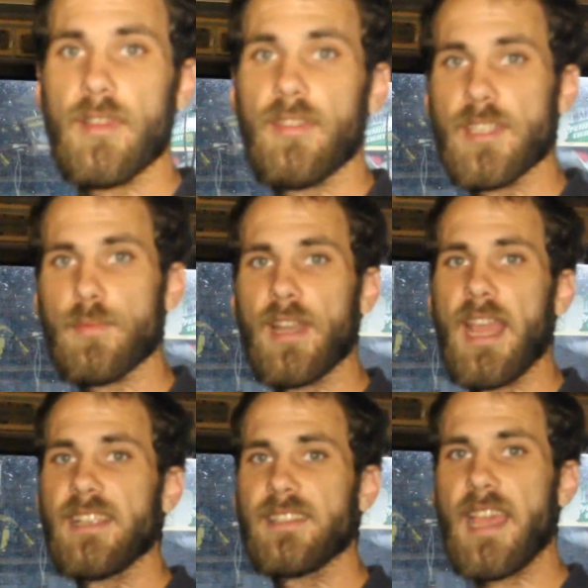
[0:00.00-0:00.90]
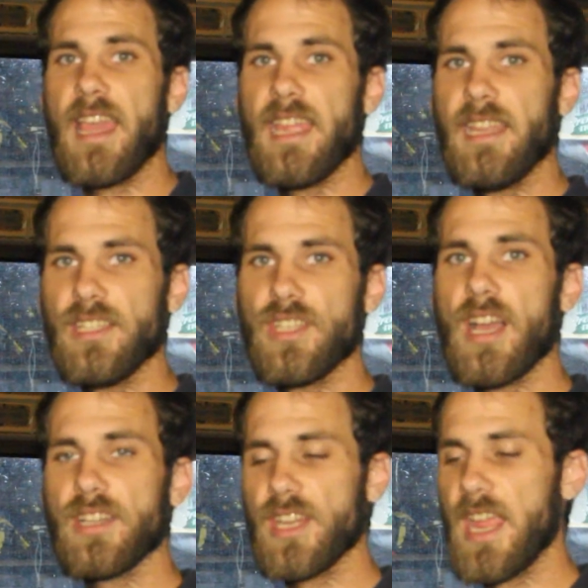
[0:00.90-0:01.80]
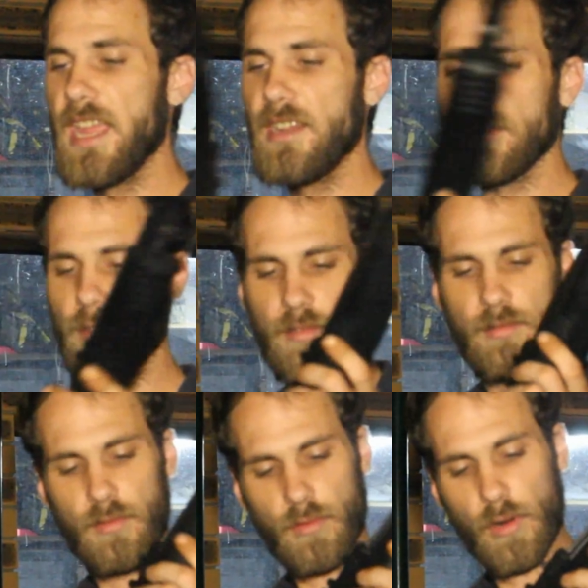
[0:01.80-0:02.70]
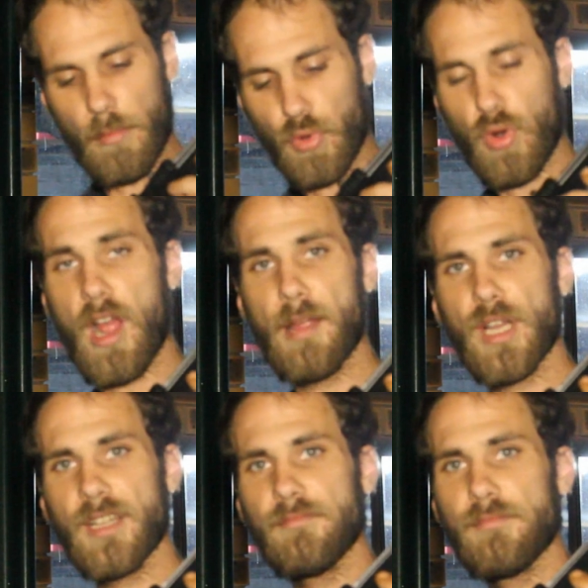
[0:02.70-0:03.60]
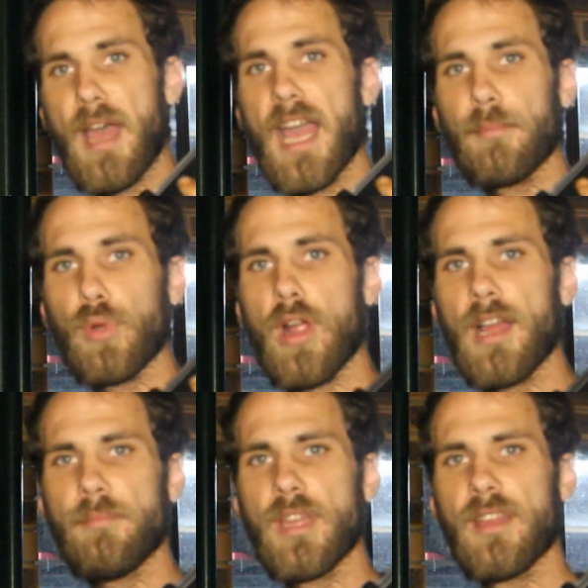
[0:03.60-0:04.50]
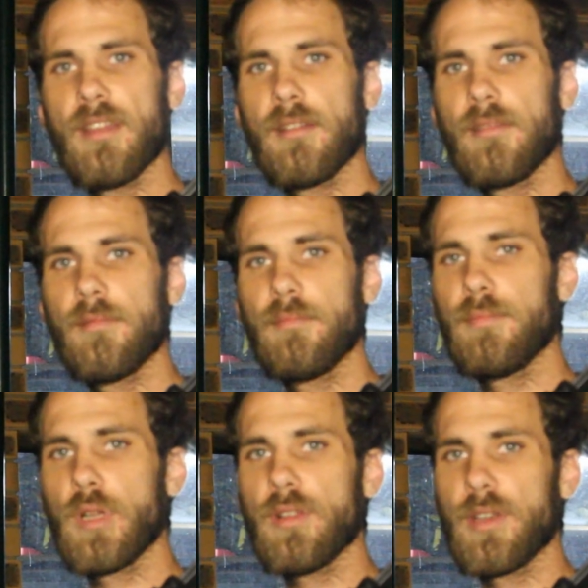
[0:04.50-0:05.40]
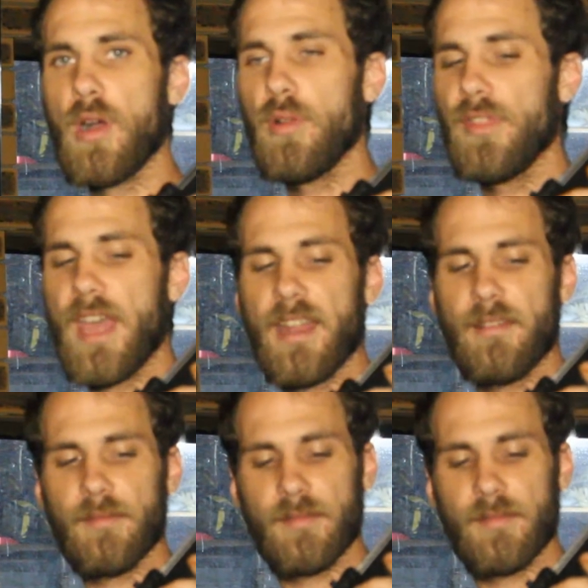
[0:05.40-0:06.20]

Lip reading: this one has a charging handle, or a primer, mag prime. Pull and hold that.